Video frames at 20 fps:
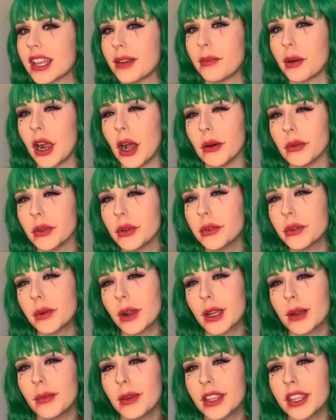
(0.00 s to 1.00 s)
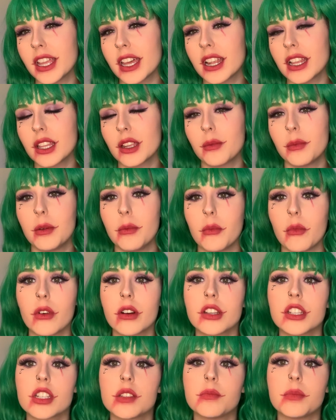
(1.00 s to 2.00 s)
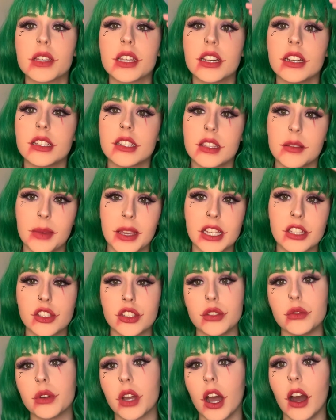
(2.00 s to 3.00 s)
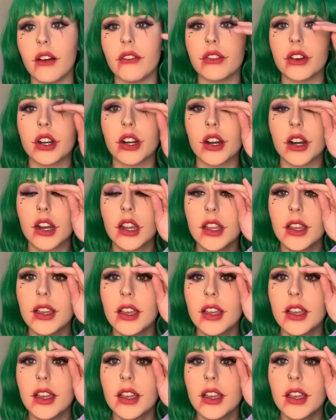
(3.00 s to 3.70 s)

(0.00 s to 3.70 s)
I probably would recommend that a little bit more, just because the bangs do cover